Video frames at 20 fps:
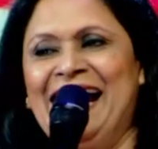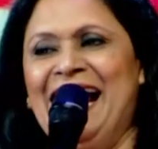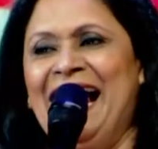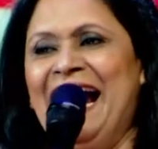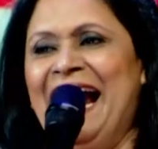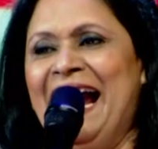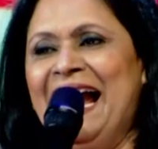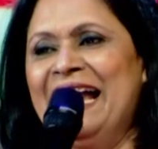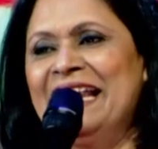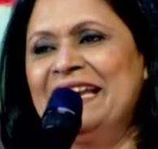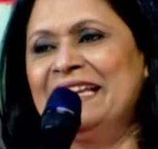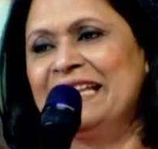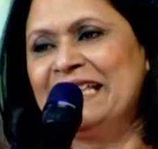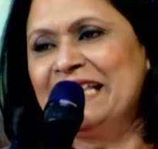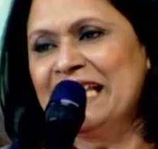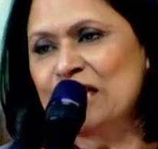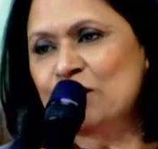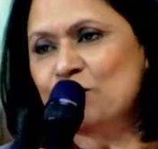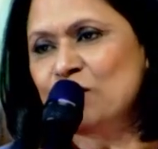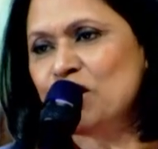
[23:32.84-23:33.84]
And
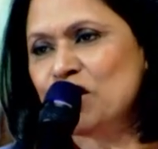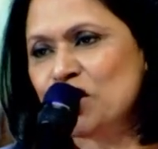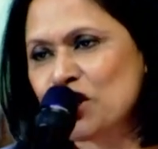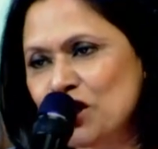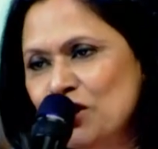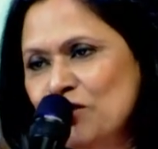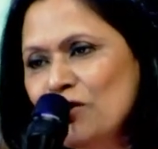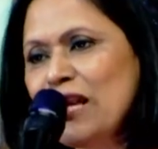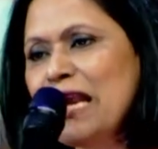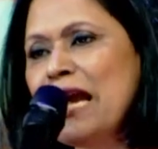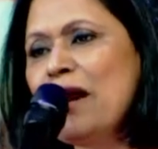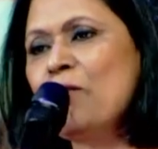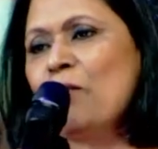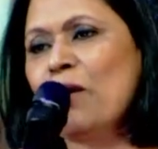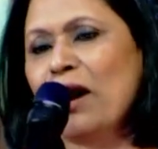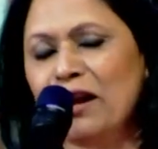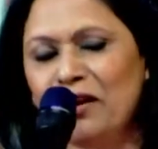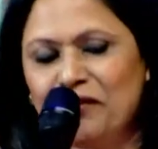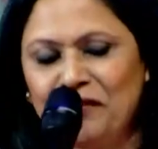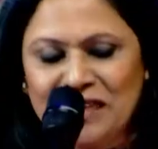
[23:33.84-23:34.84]
this was truly
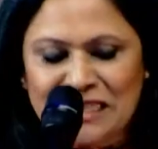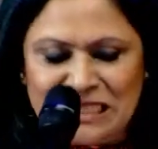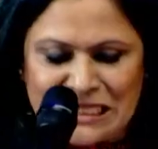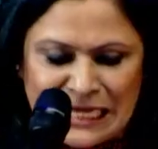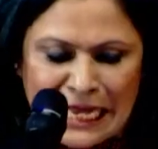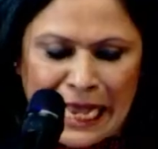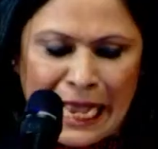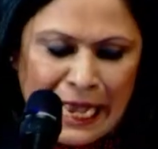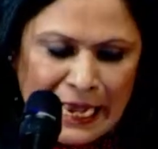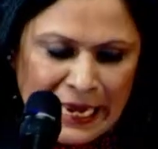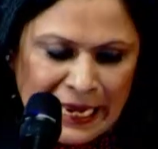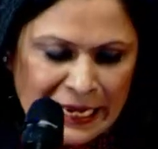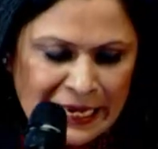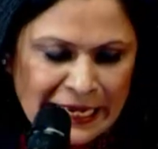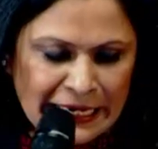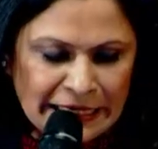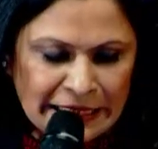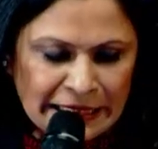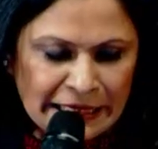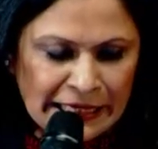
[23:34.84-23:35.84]
one of its
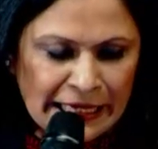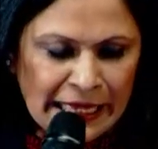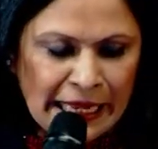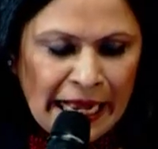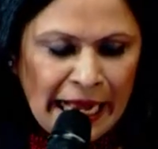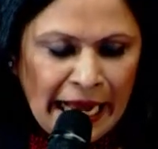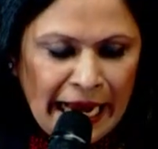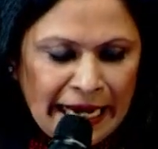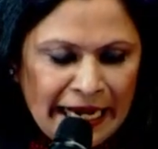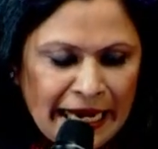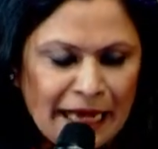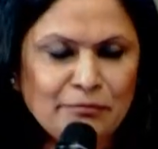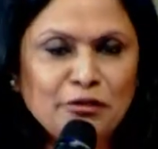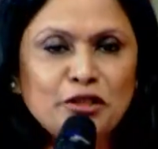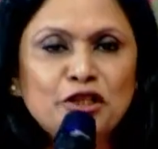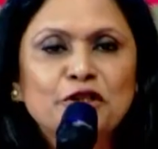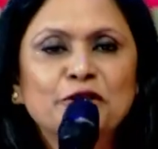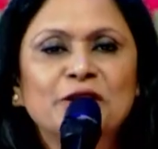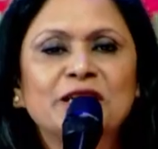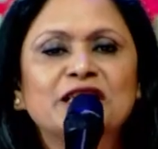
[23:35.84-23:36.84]
kind, and I'm
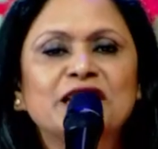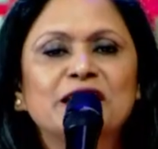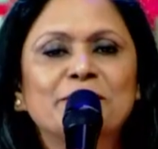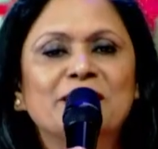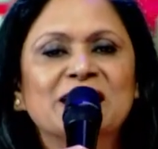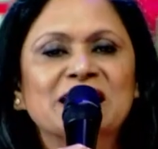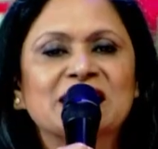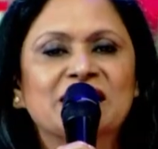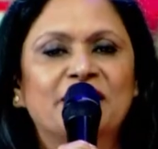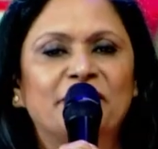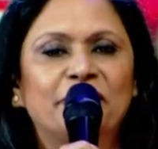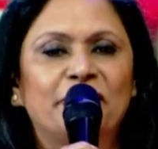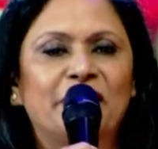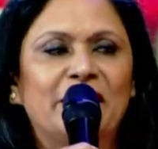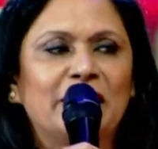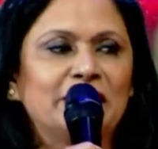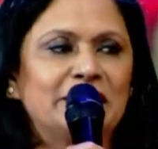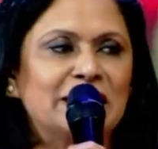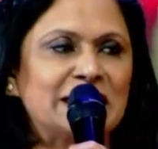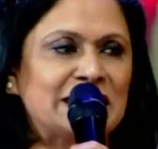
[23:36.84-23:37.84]
sure she must have
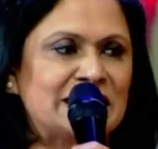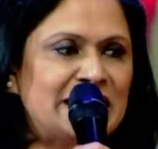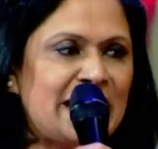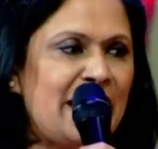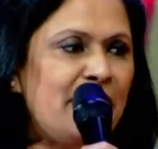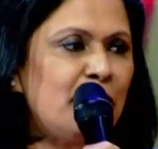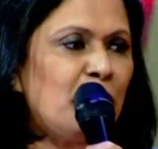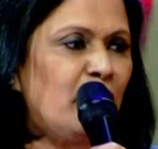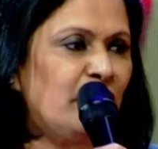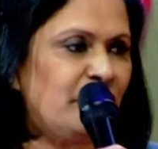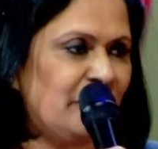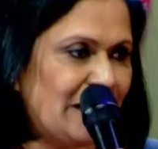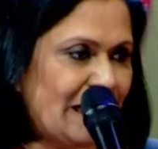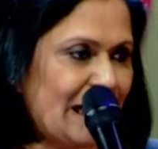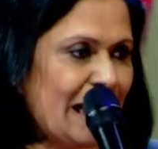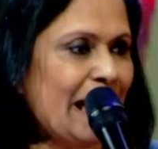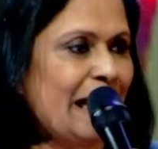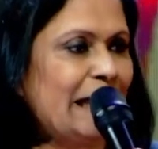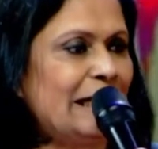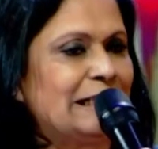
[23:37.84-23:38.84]
felt the same of her
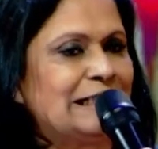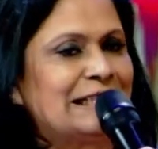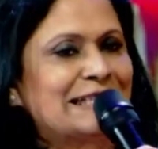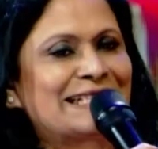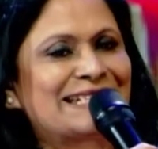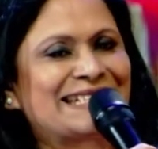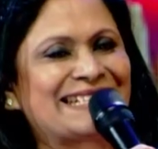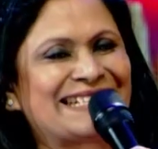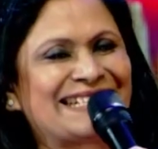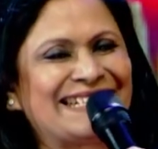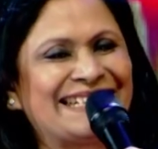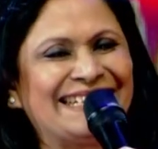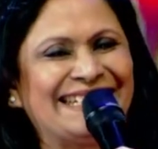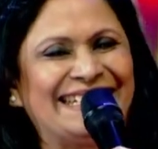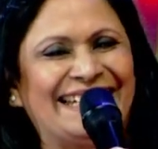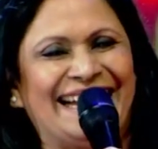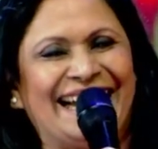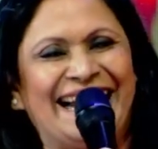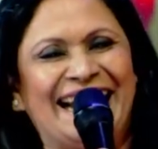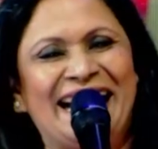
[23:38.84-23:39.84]
clients.
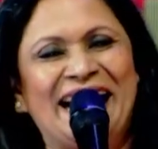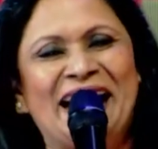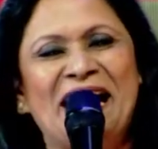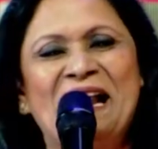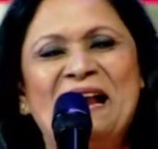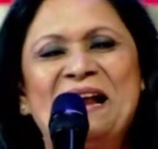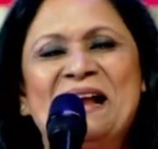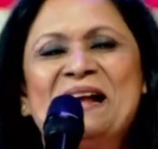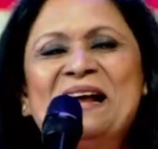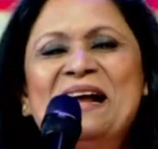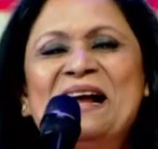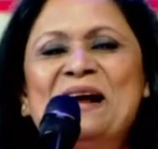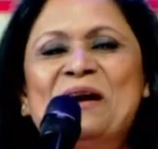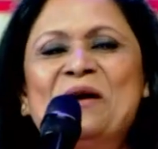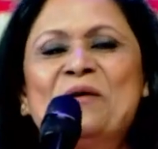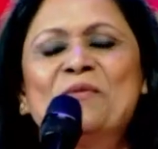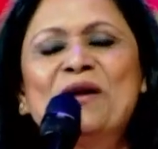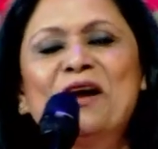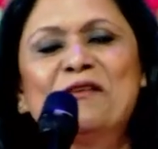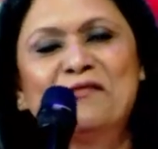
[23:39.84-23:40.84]

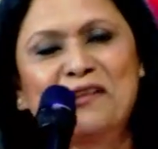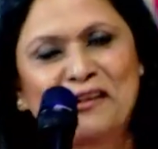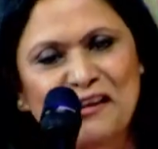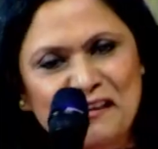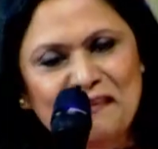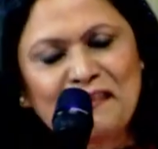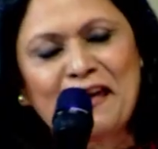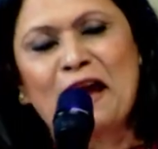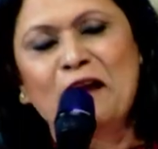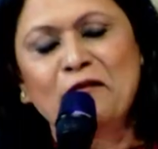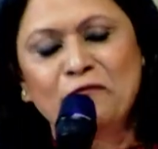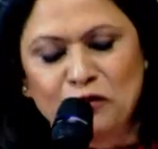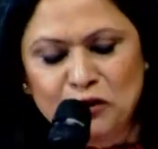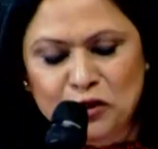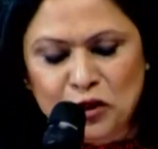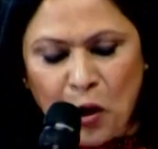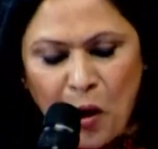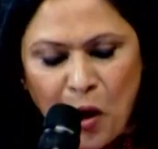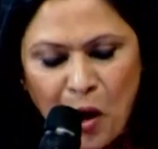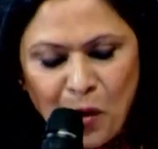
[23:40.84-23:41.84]
We are very thankful
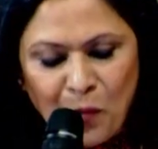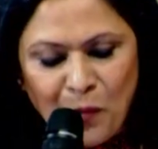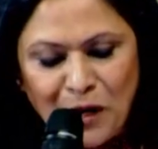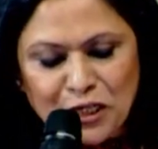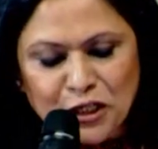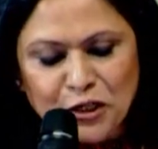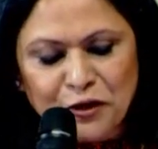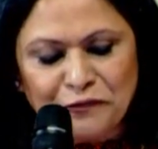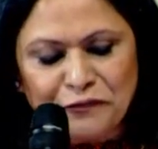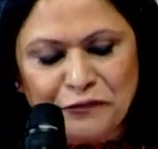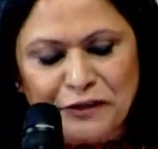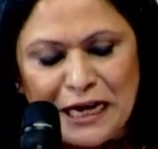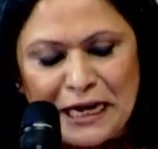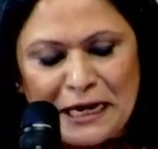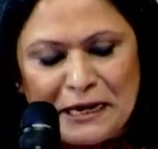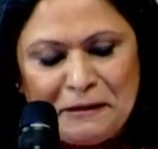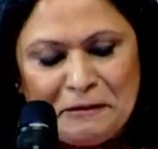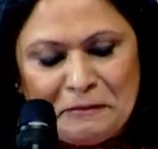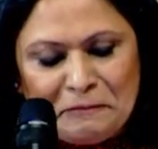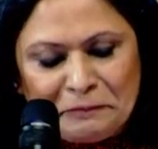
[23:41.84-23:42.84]
to all what you've
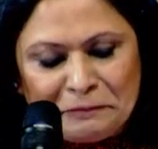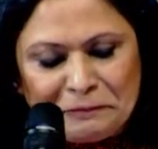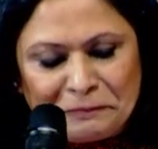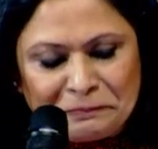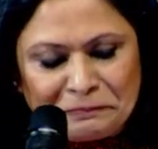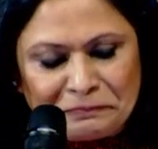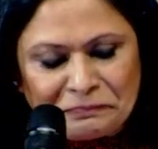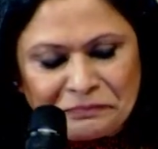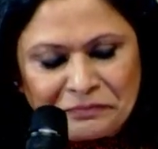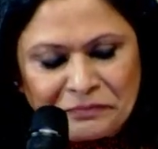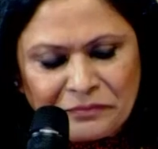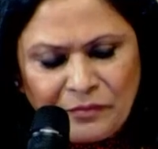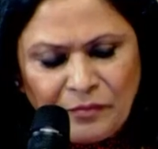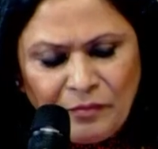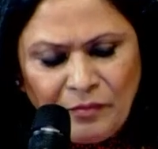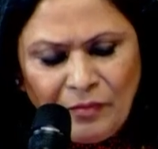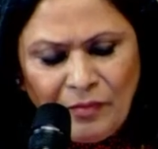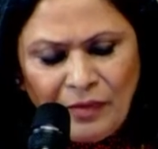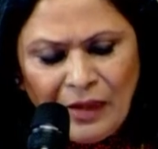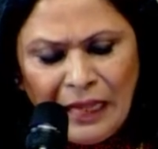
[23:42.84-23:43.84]
done.
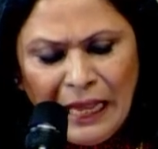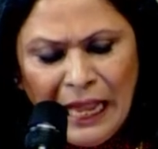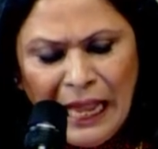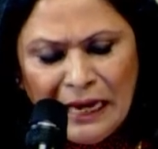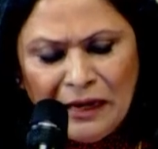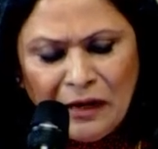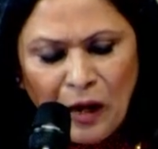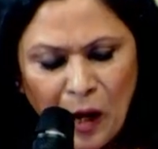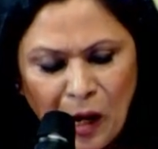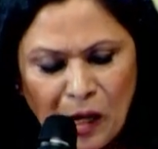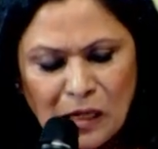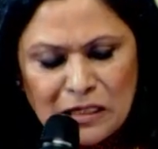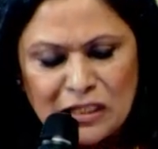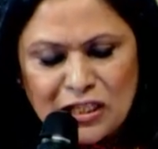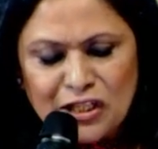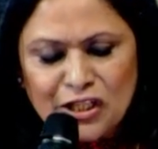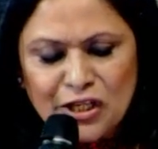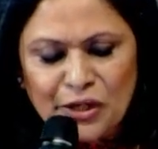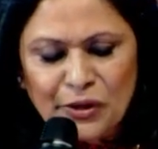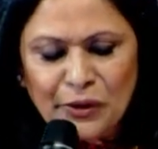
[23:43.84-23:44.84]
And
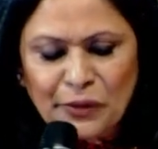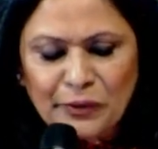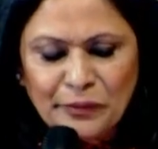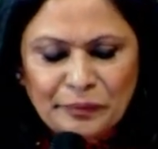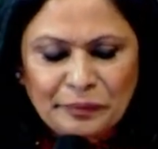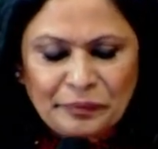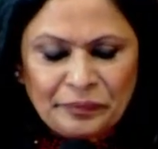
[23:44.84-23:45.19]
also,